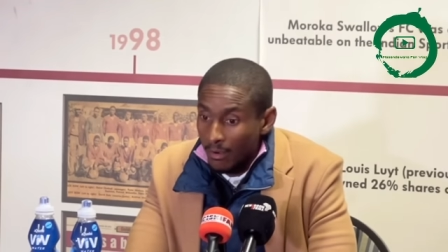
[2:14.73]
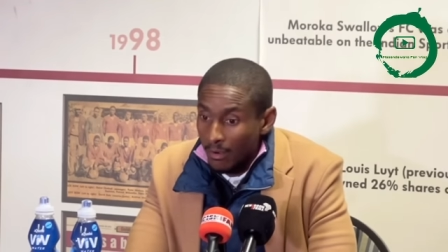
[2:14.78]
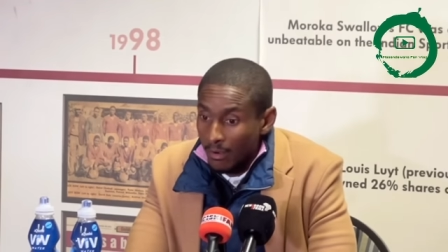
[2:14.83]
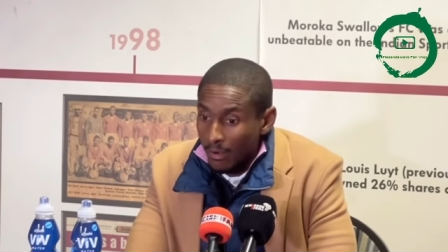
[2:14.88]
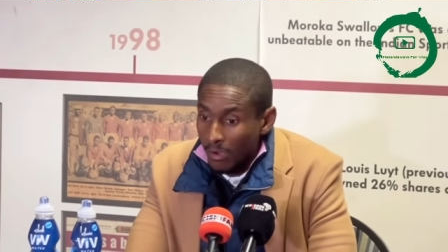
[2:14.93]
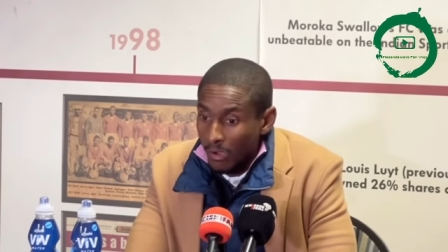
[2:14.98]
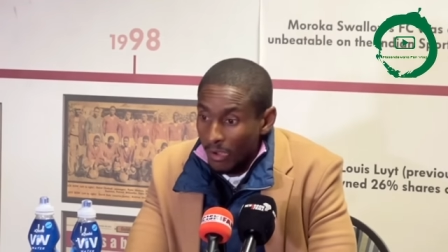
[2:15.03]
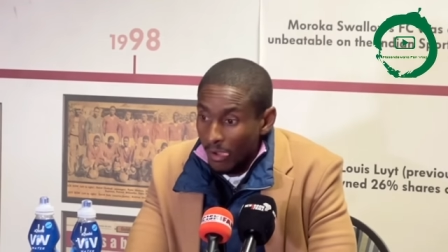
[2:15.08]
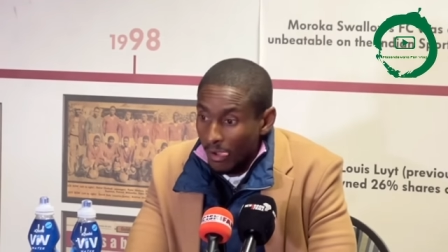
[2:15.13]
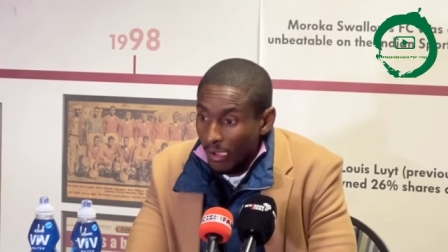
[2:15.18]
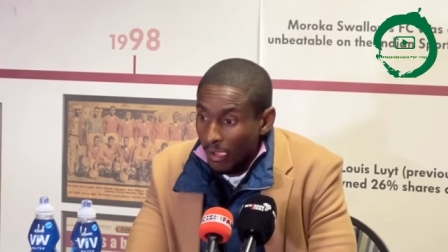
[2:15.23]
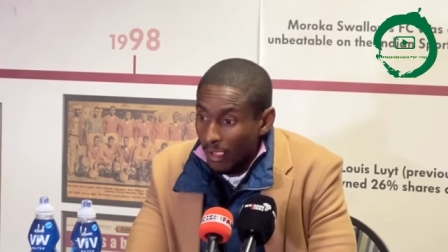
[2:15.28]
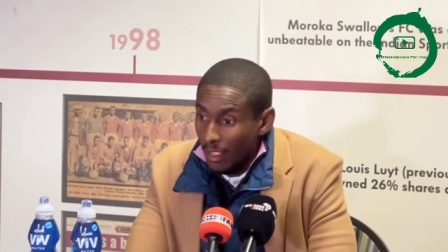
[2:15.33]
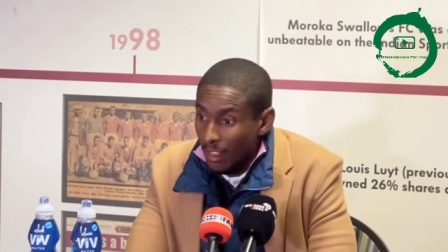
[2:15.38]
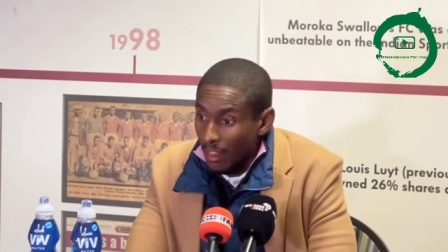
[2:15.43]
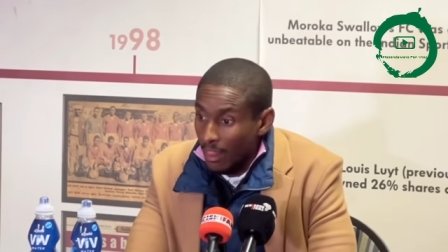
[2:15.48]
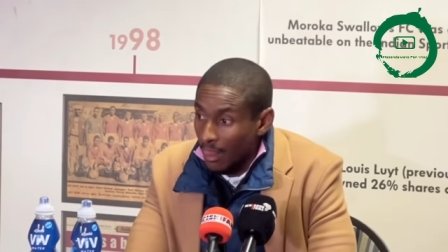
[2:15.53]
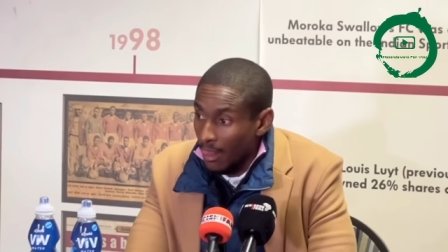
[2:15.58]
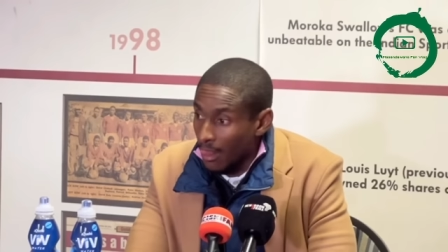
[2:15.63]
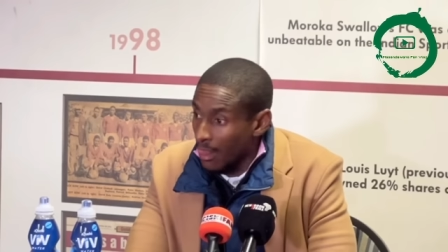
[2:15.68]
But what does it
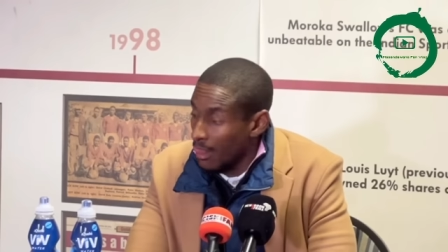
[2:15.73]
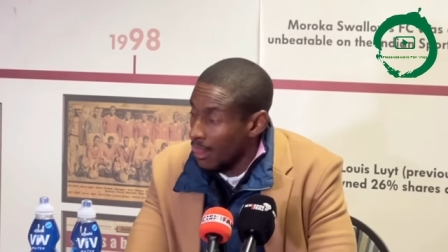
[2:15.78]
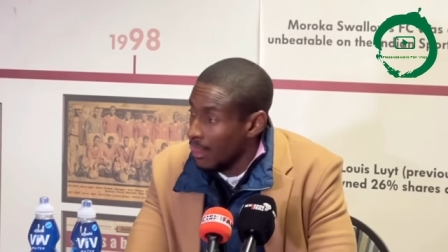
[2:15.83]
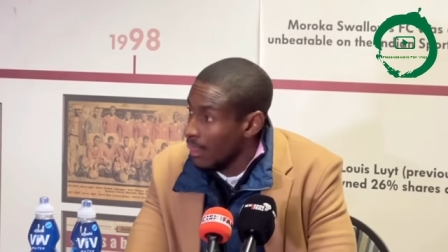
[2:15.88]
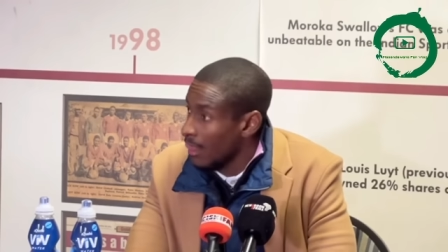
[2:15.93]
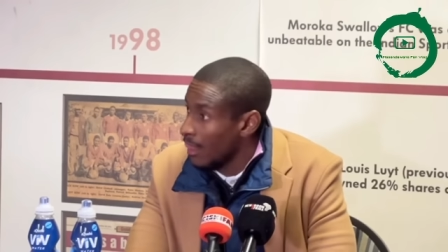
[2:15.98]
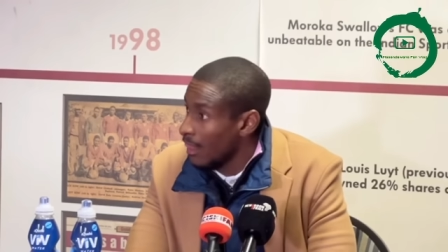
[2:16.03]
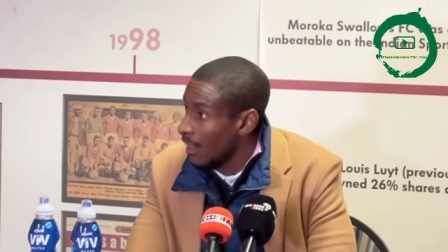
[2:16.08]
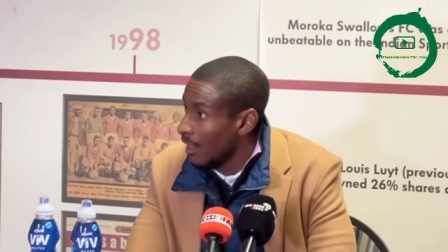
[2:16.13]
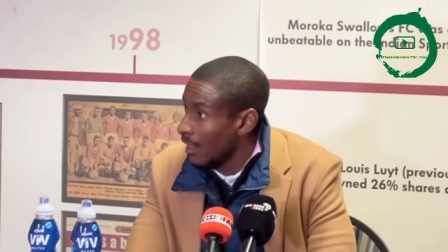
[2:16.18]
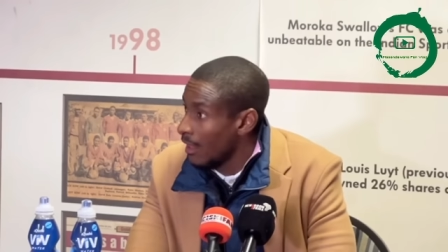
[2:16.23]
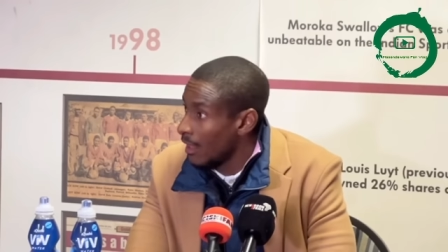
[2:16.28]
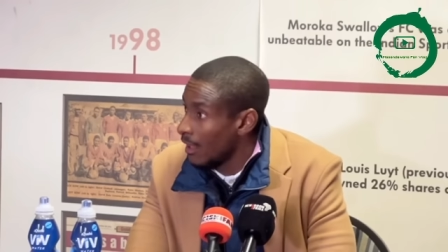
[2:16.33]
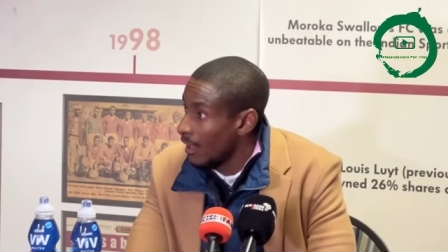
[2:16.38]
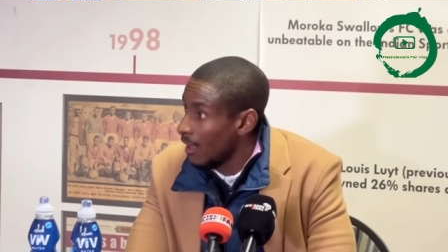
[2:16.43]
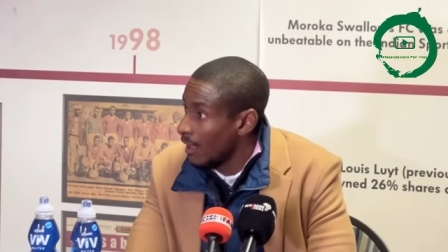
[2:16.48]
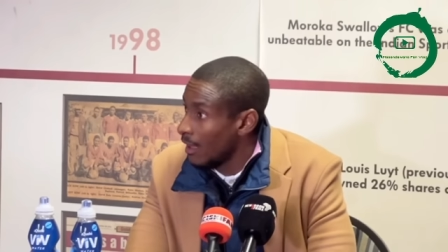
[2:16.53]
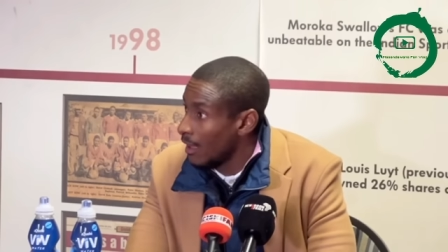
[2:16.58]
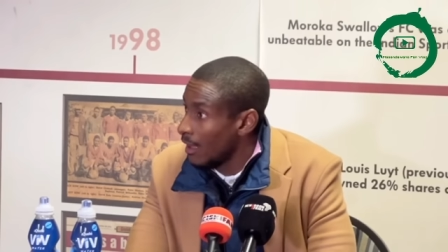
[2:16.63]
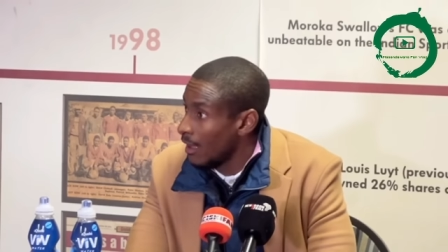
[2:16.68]
say if you see what
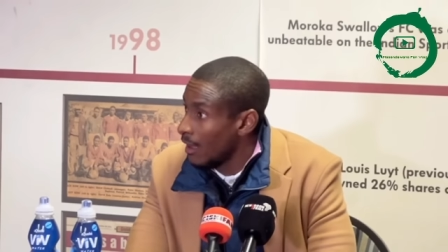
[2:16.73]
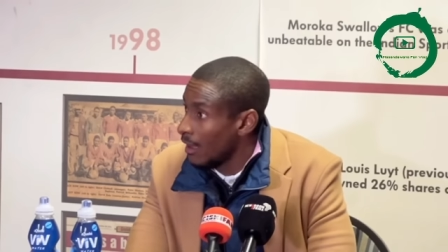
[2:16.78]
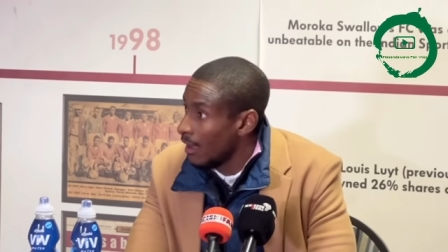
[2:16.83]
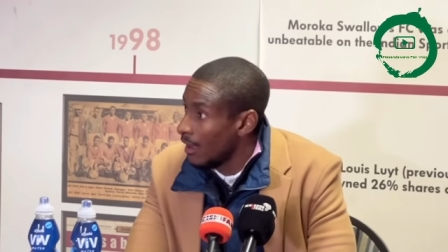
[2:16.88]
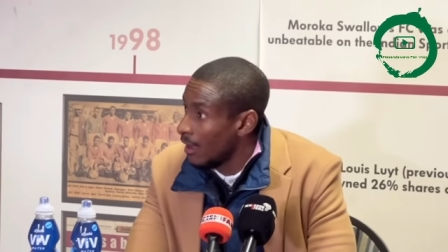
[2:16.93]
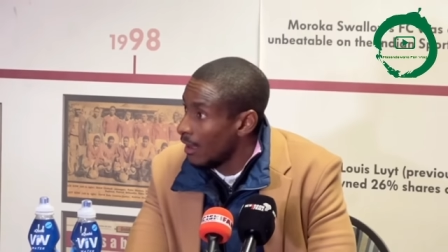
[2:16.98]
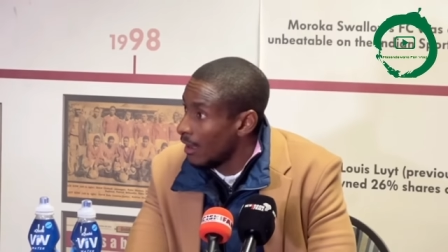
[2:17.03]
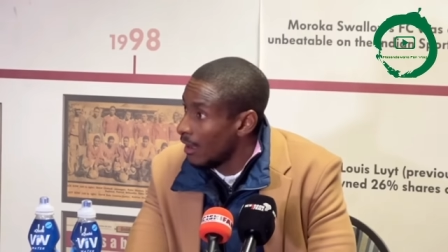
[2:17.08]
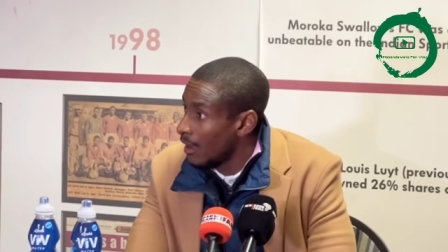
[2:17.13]
Mzobiang